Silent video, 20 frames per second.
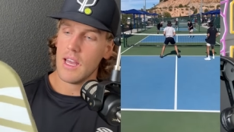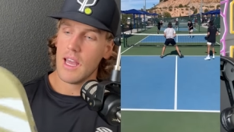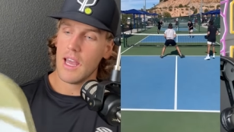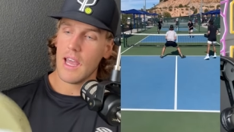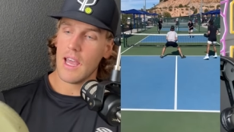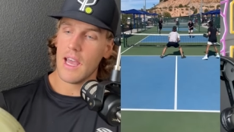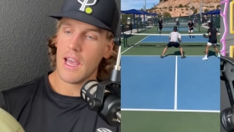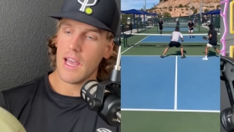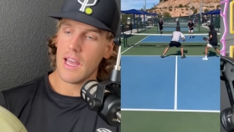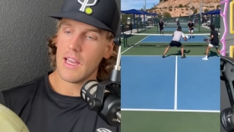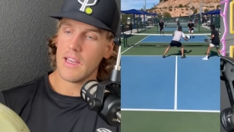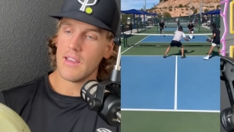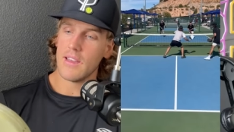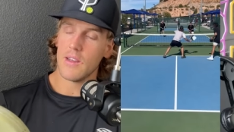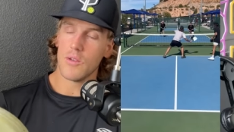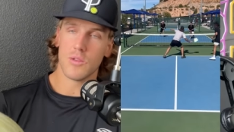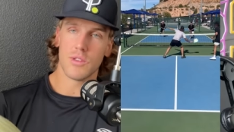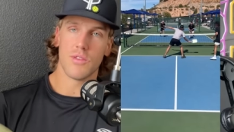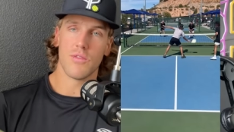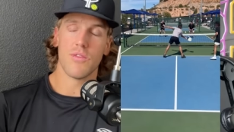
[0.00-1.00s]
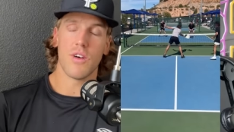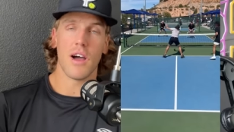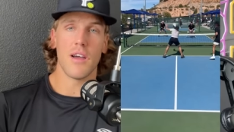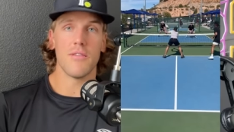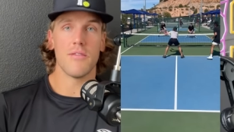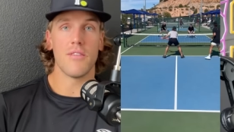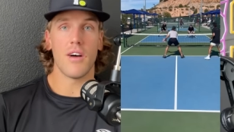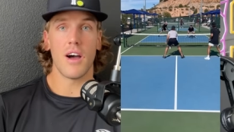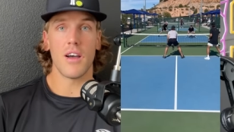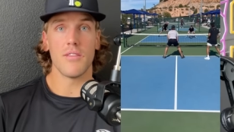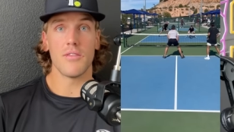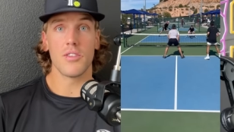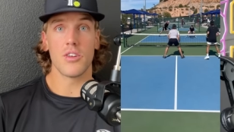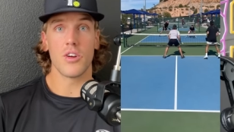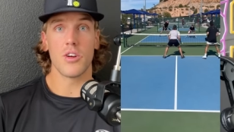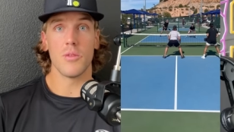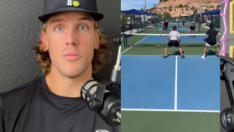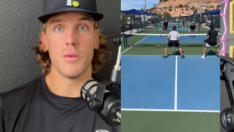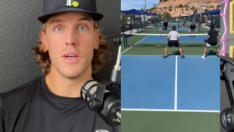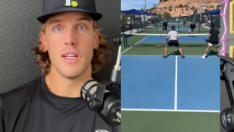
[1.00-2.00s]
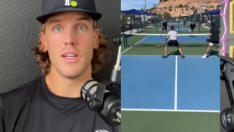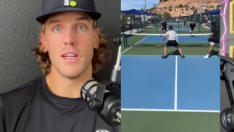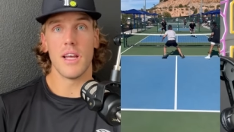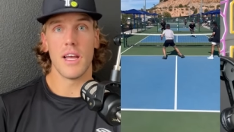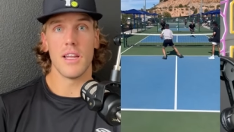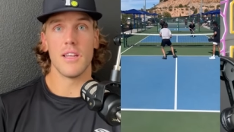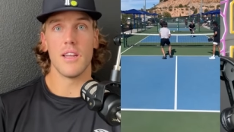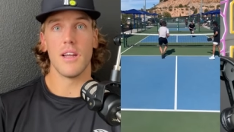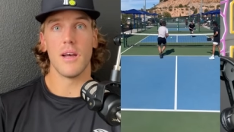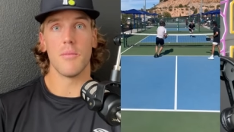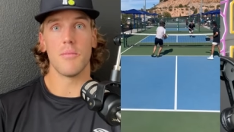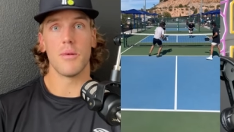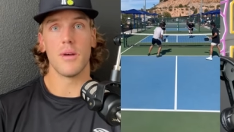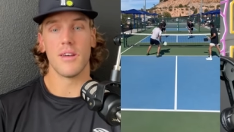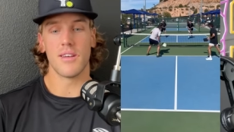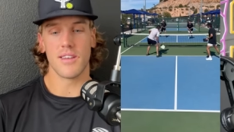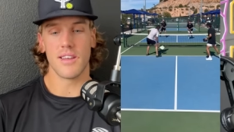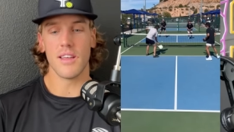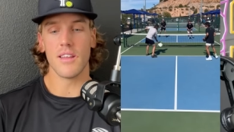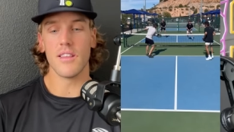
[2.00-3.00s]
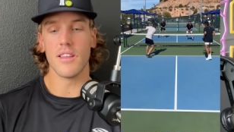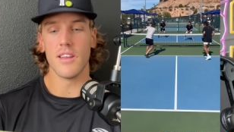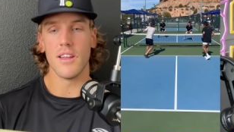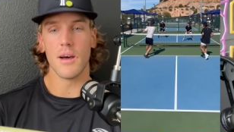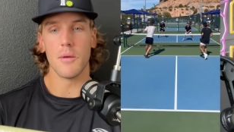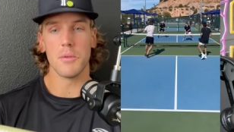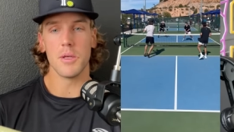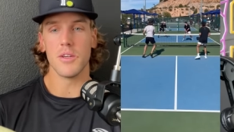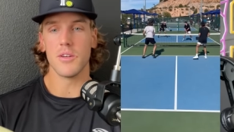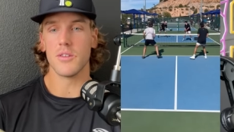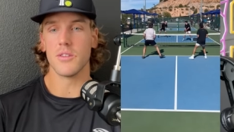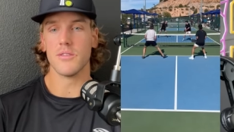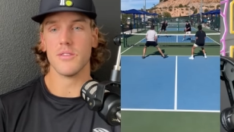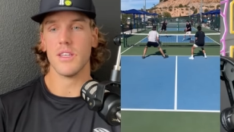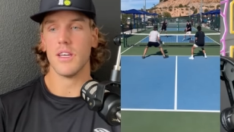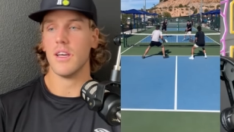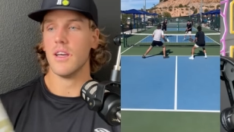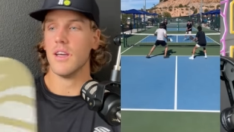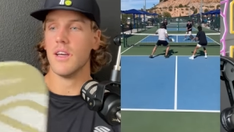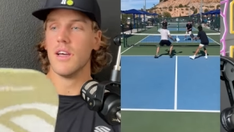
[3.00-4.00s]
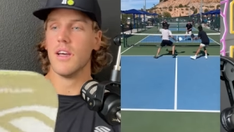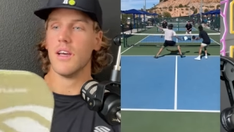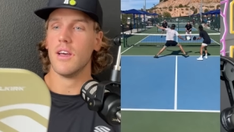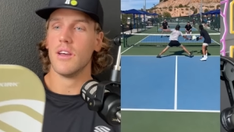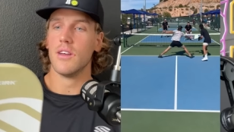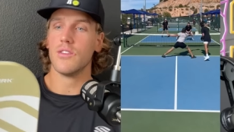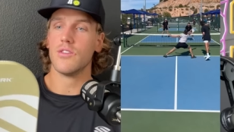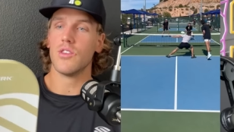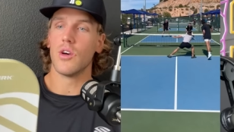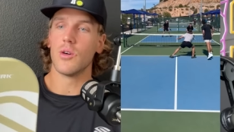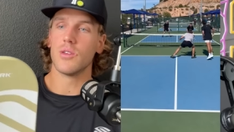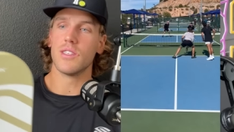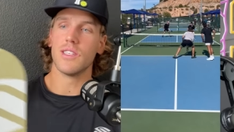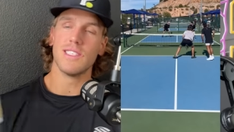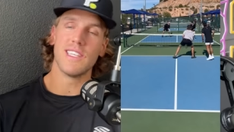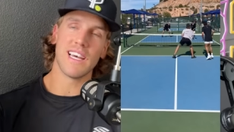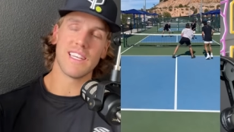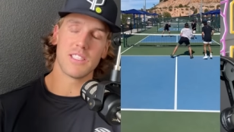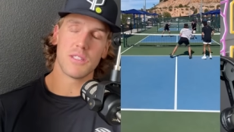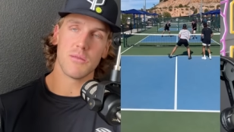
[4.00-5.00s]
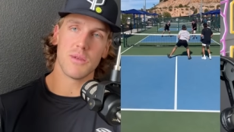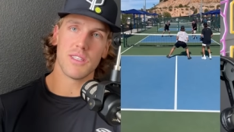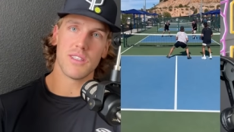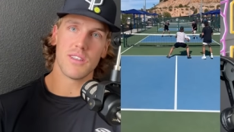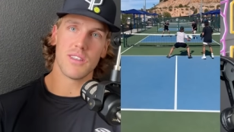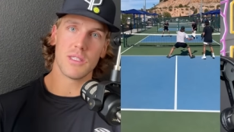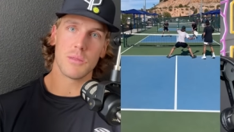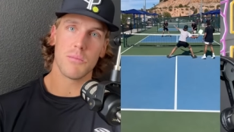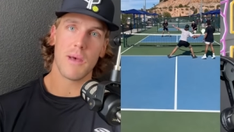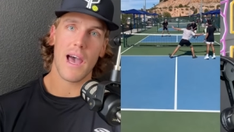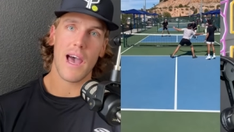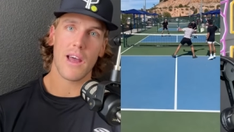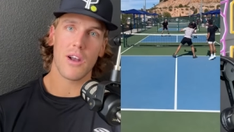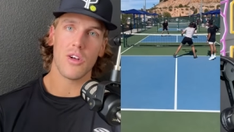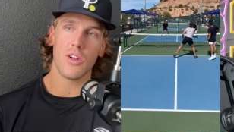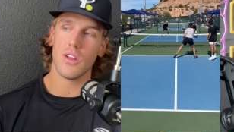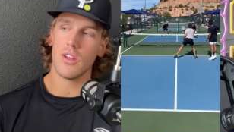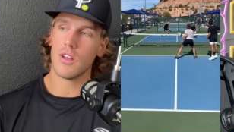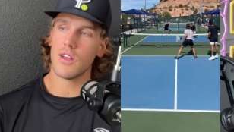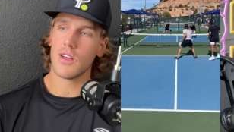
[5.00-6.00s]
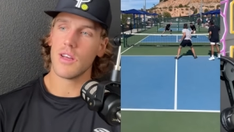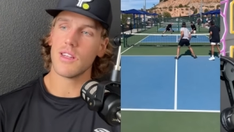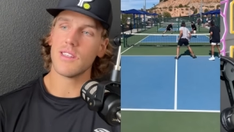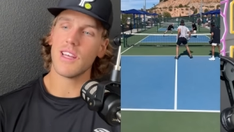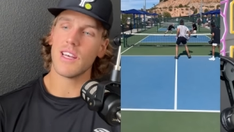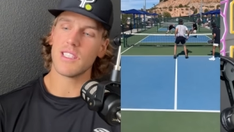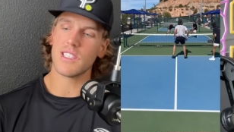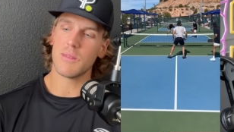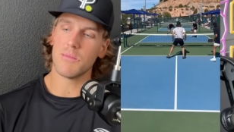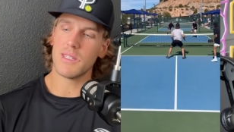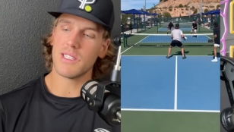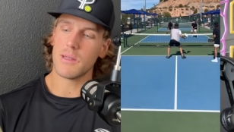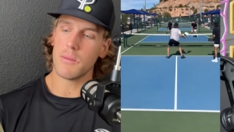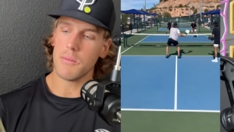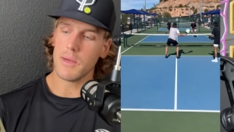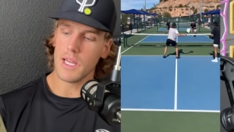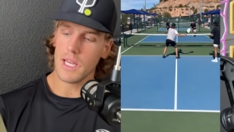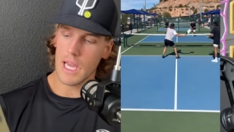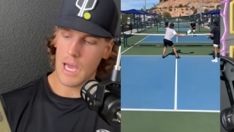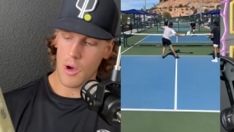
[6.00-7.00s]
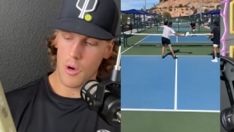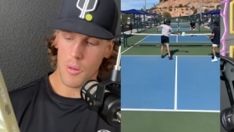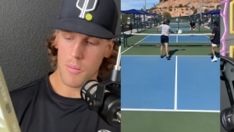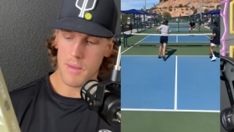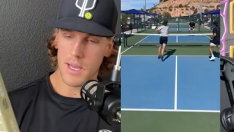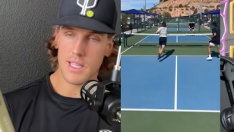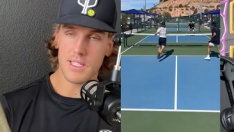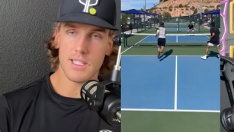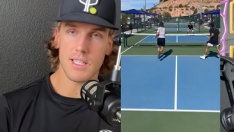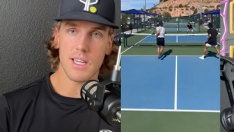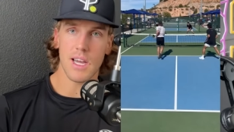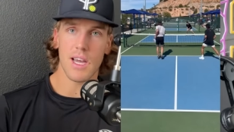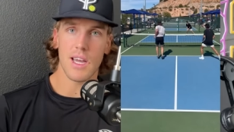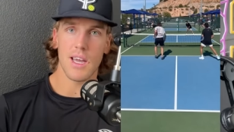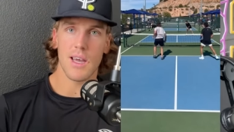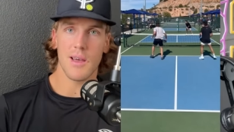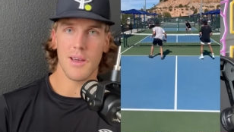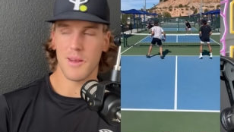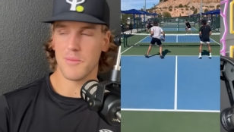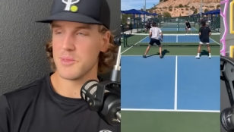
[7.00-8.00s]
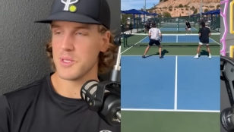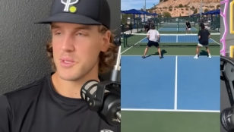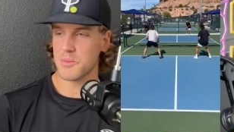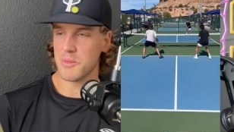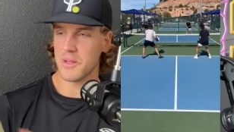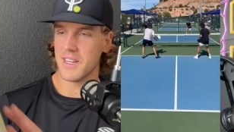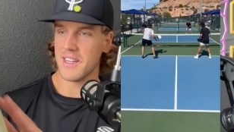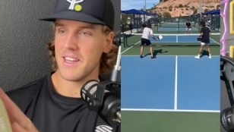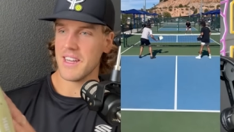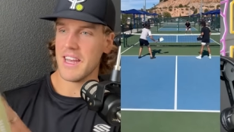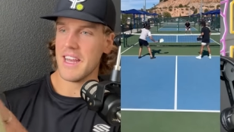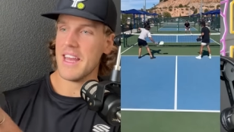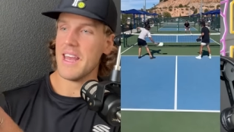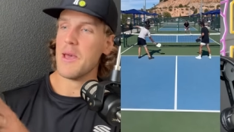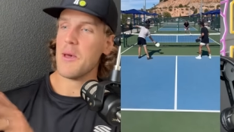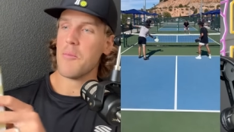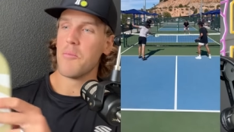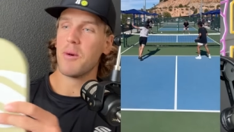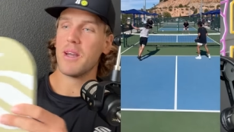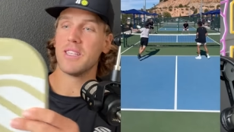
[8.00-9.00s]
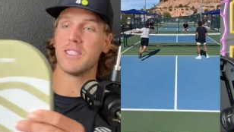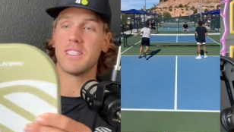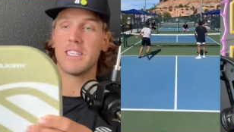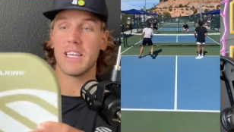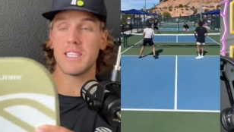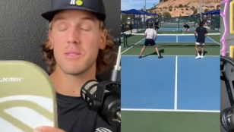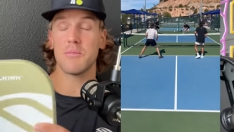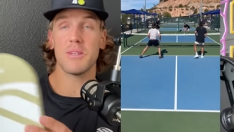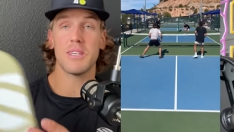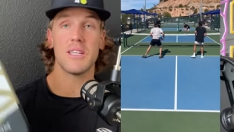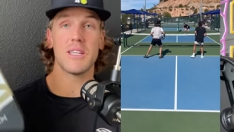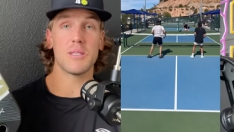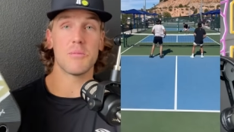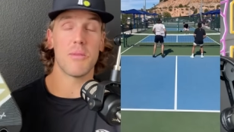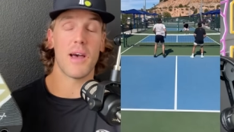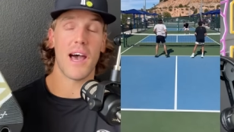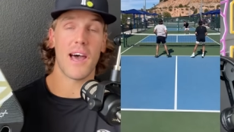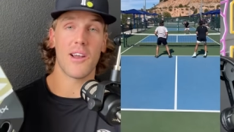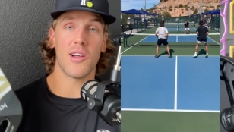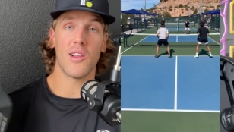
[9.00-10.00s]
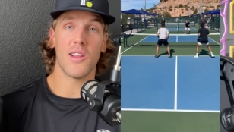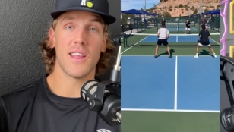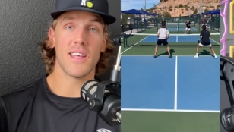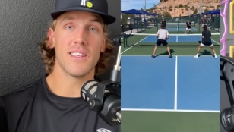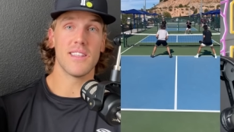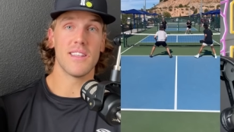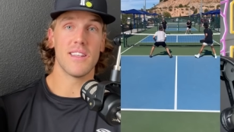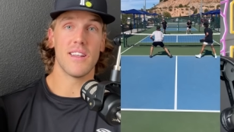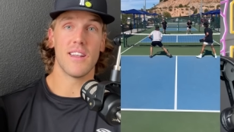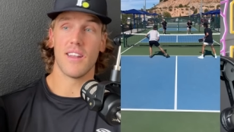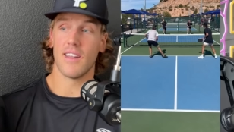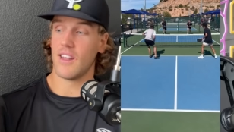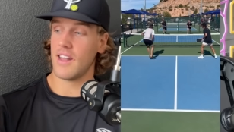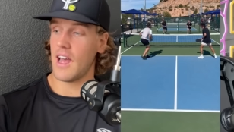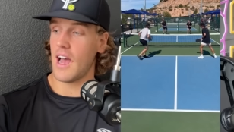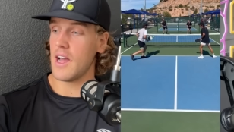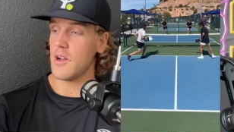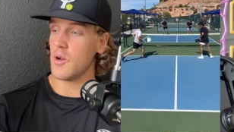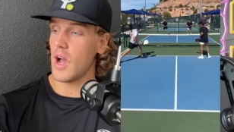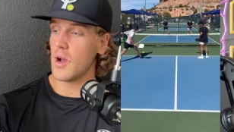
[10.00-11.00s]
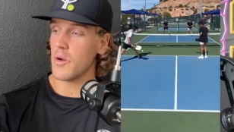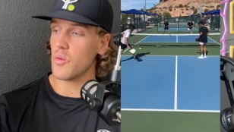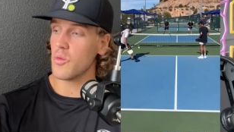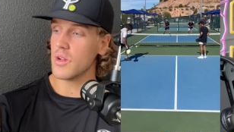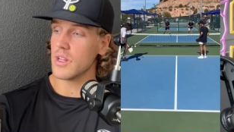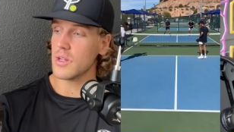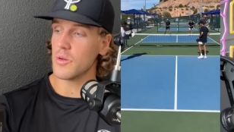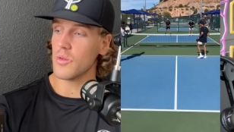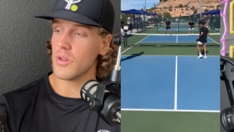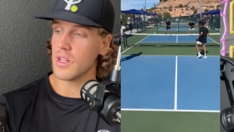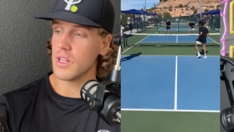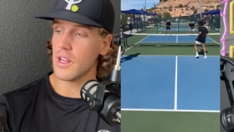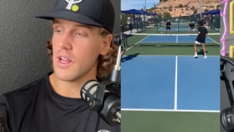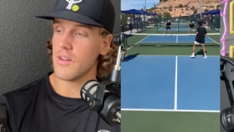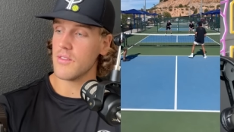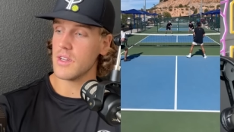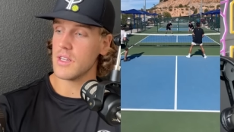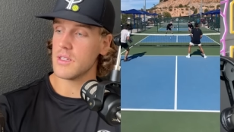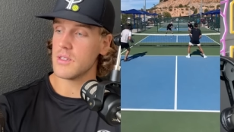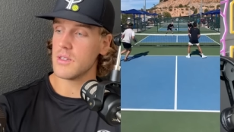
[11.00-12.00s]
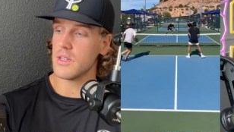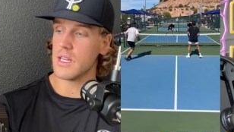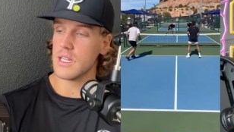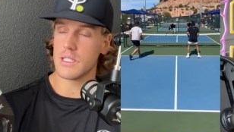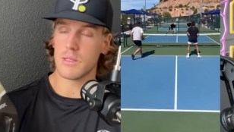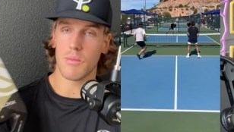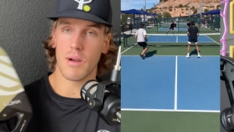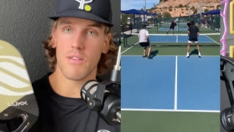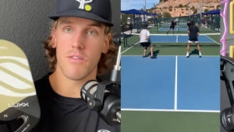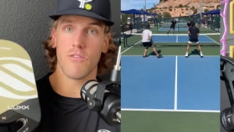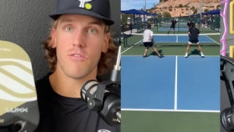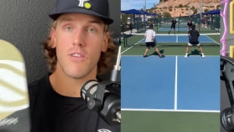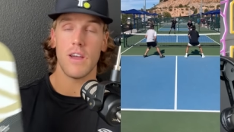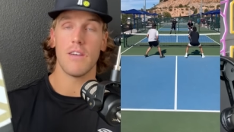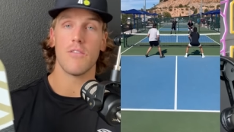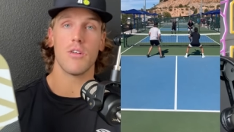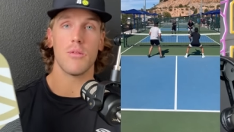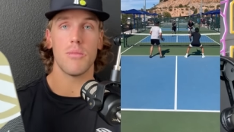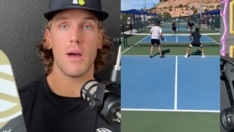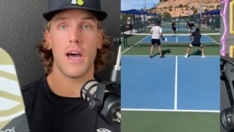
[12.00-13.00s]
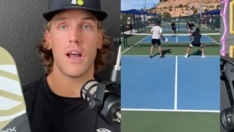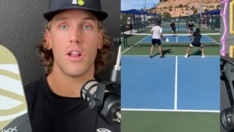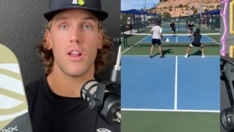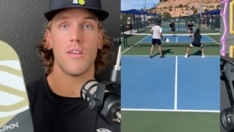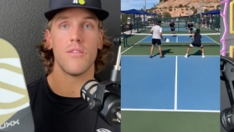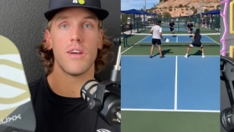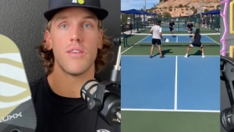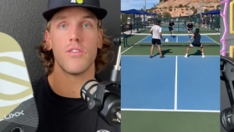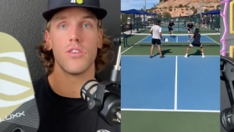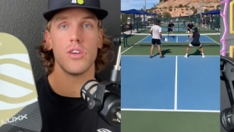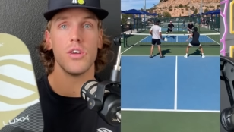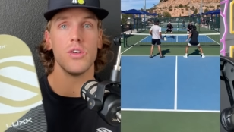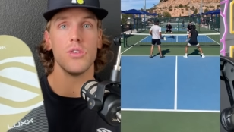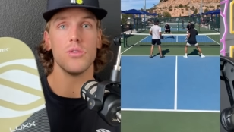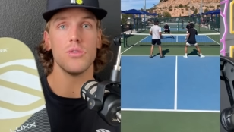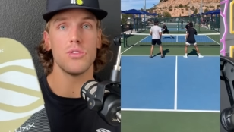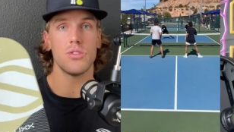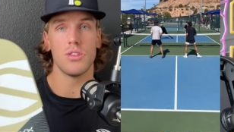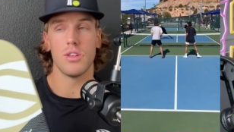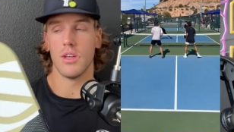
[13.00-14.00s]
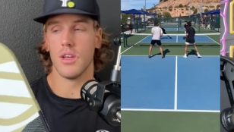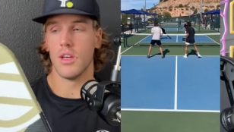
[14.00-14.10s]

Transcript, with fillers: and it was a five five tournament. Ended up getting the W. So it's a testament to this paddle, a testament to me how amazing I am. I'm just playing, but it's testament to this paddle. It, I, I really really love it. It's my favorite paddle I've ever used.